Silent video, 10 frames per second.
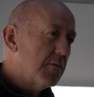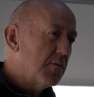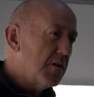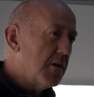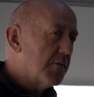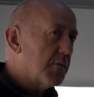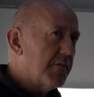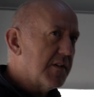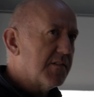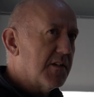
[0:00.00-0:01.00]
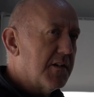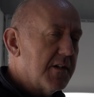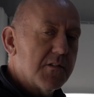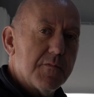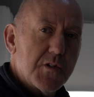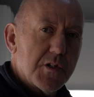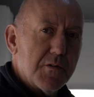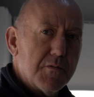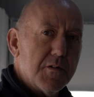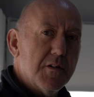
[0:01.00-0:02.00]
or 9th, whatever the Sunday is of June.